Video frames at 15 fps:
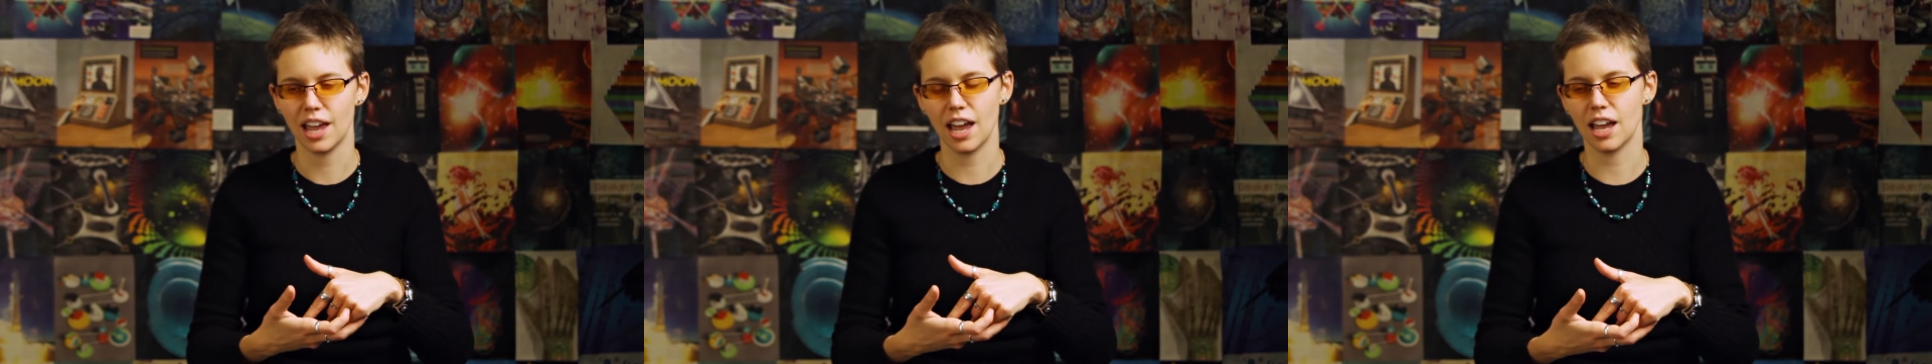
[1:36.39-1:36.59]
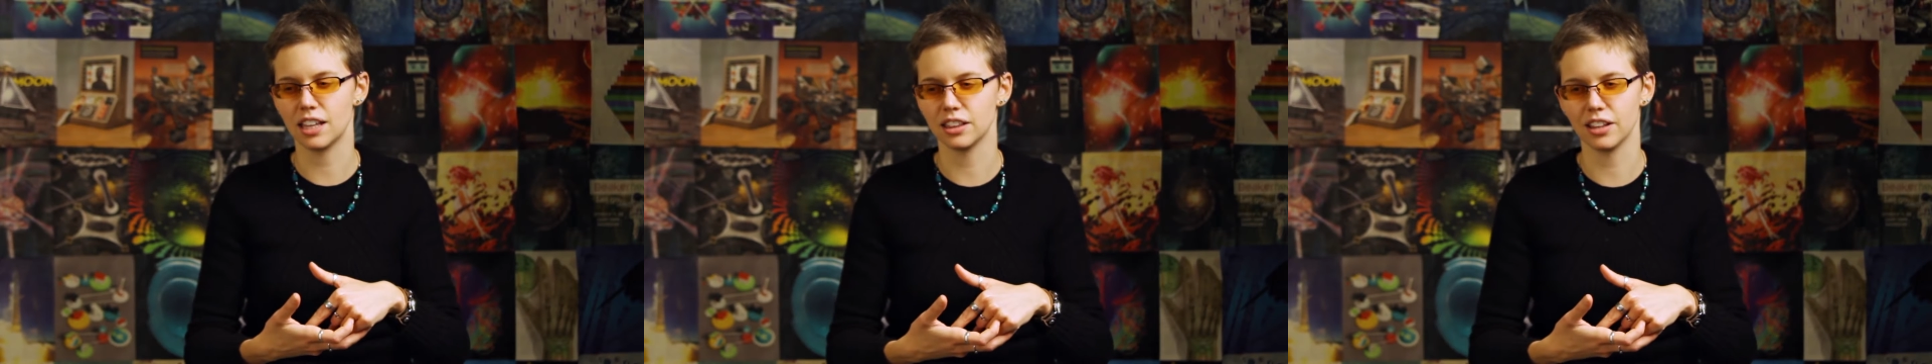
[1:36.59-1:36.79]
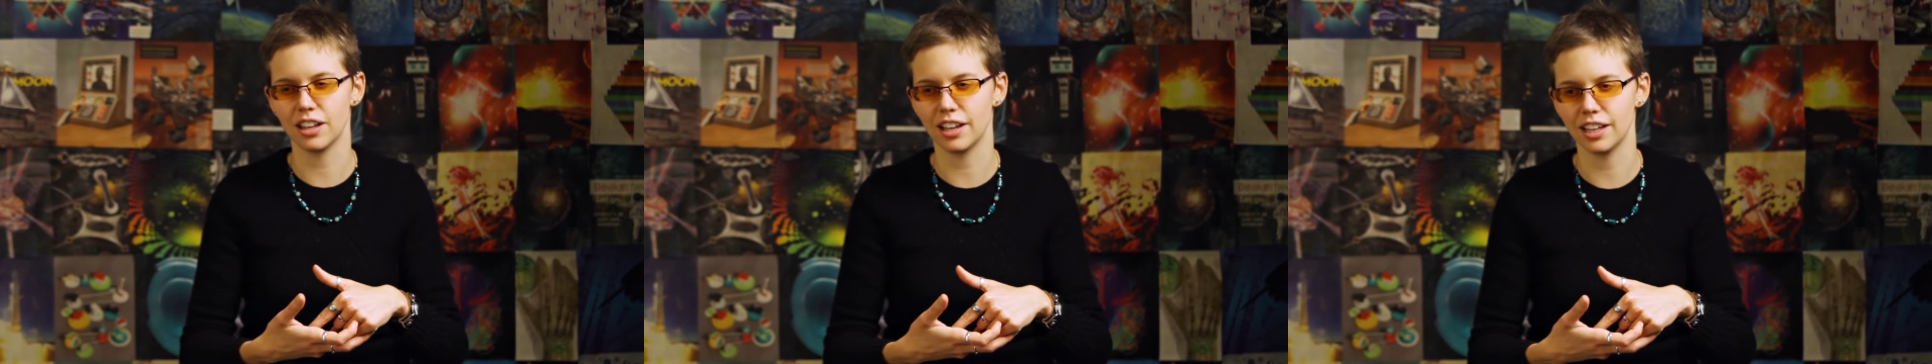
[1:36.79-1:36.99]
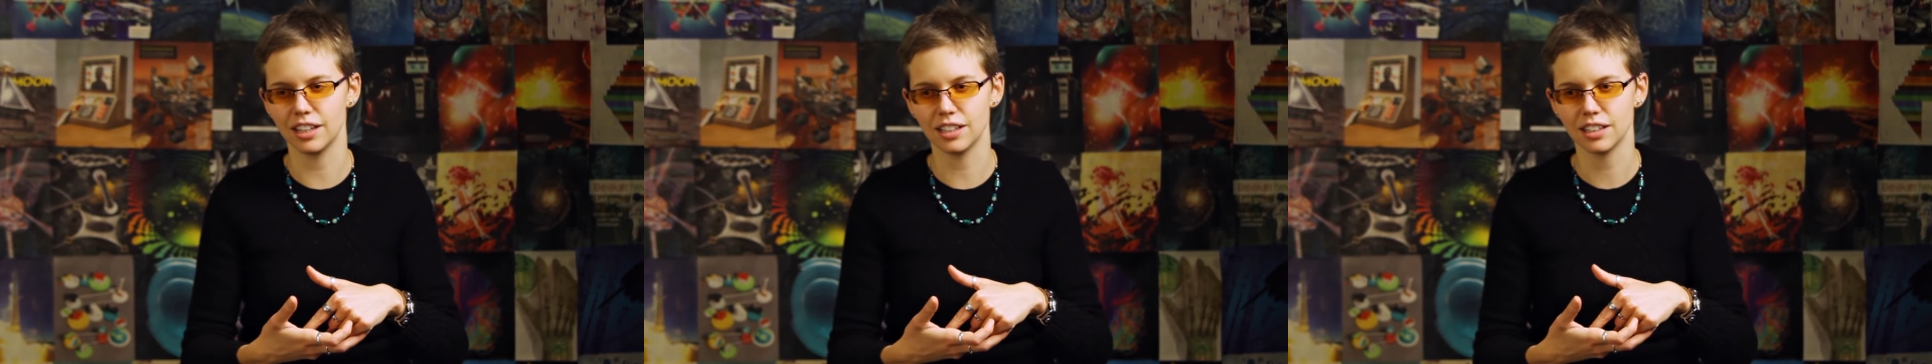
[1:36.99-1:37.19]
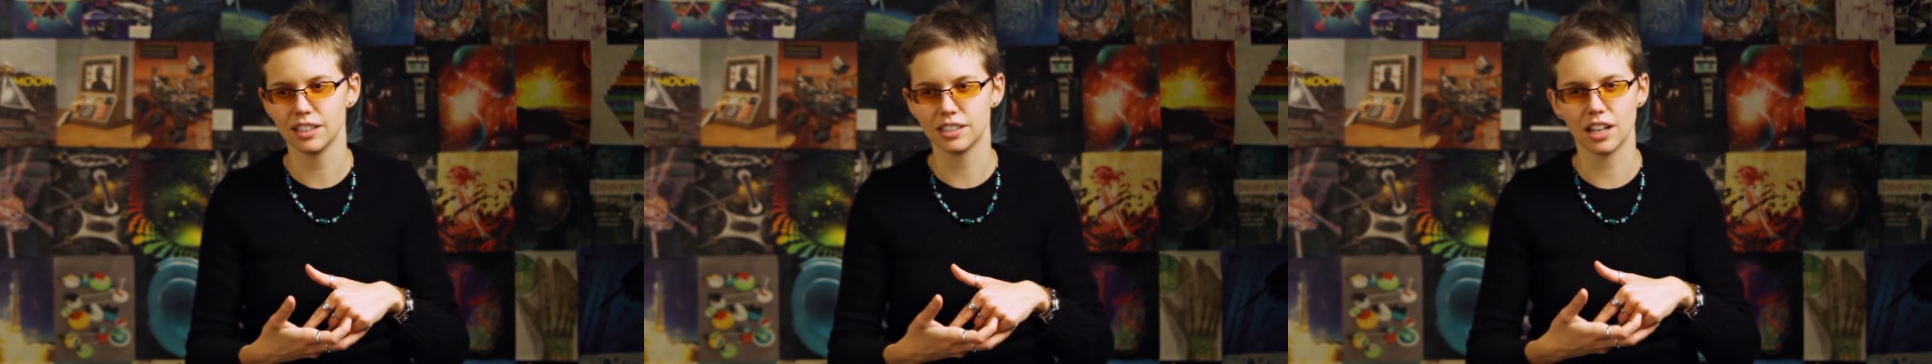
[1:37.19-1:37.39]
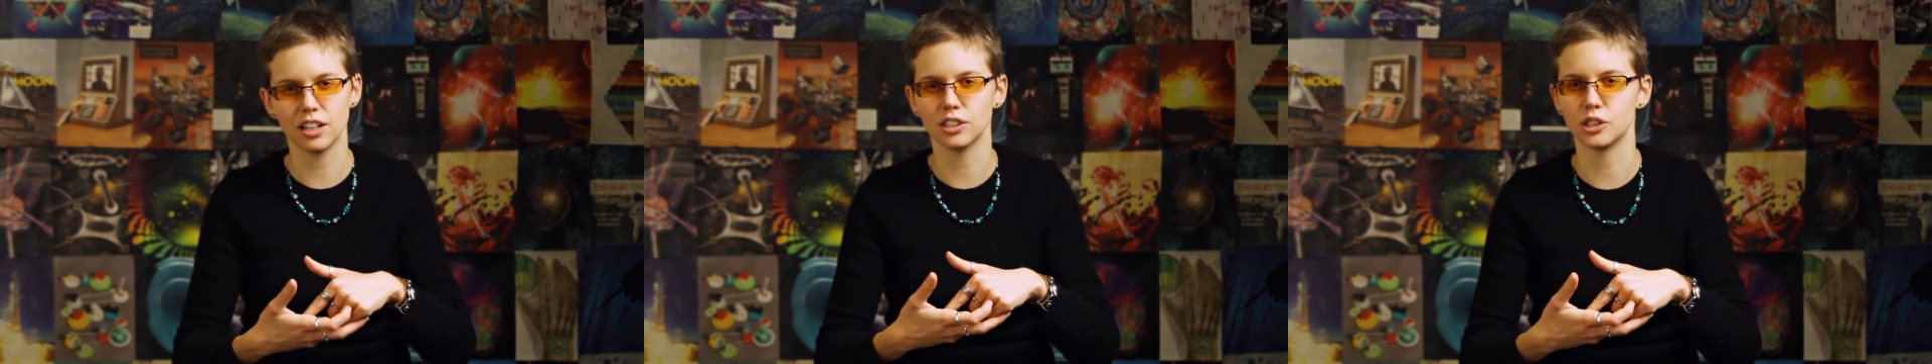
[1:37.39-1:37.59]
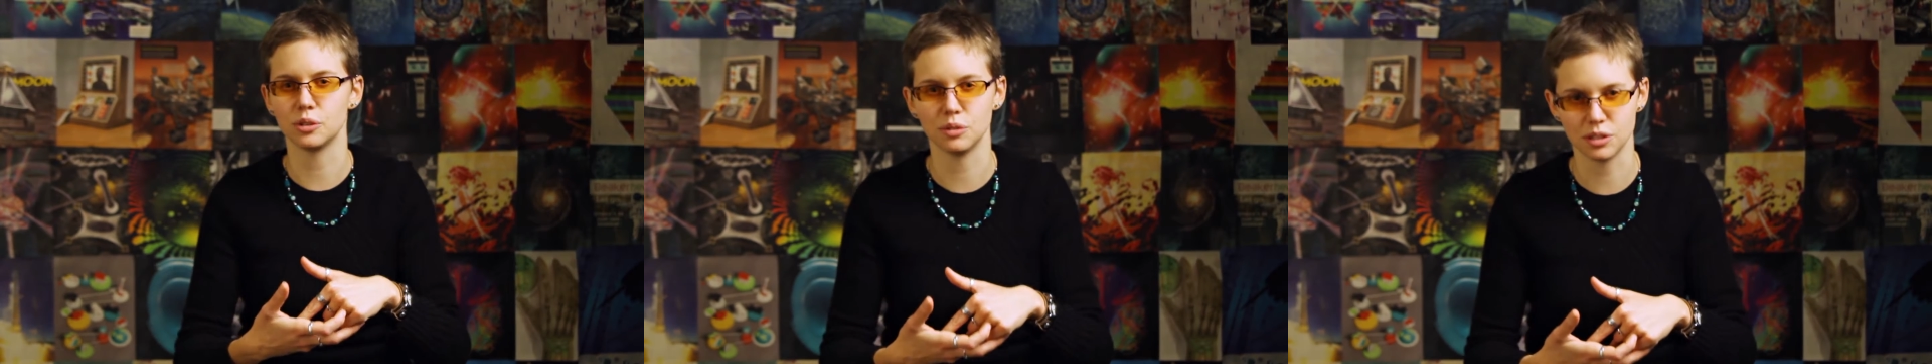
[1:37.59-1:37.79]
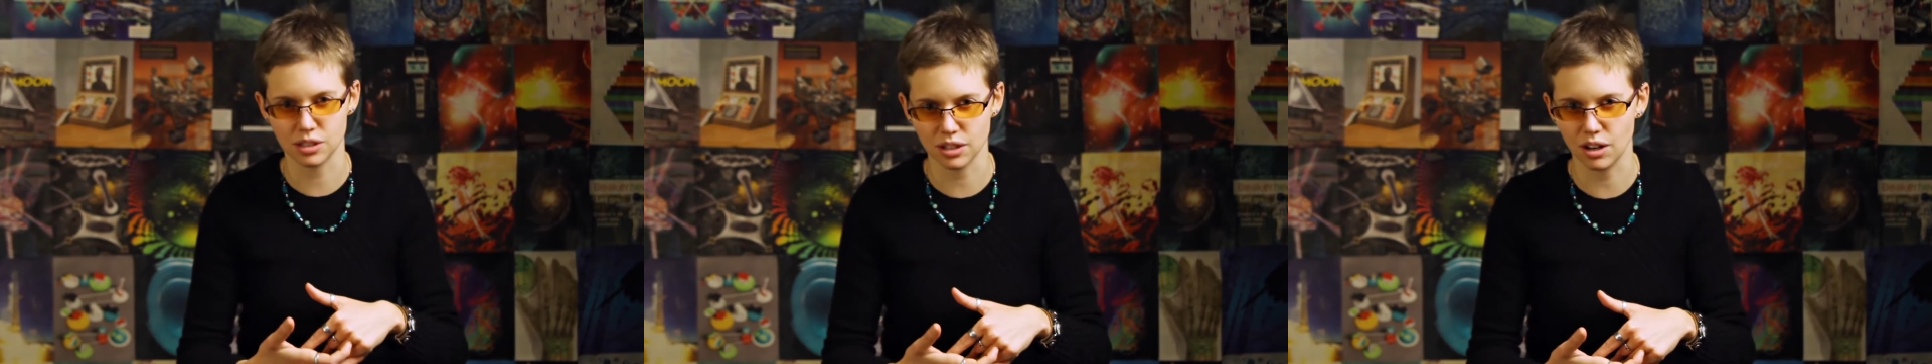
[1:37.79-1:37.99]
and like tell it
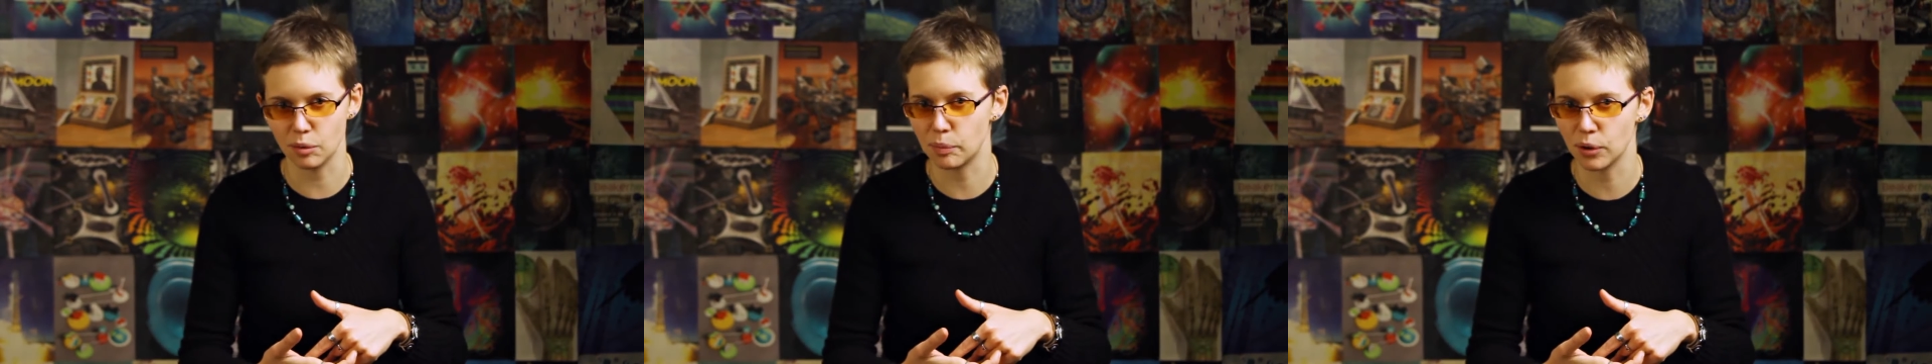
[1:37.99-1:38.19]
to install